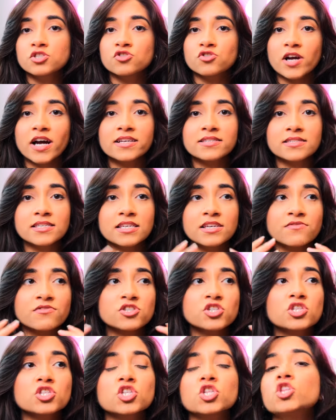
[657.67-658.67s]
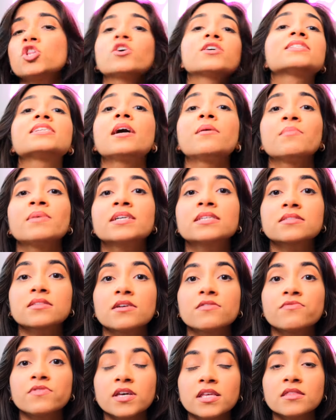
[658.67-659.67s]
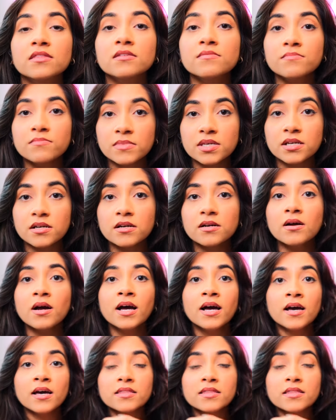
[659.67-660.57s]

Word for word: dressed, even just looked at myself in the mirror,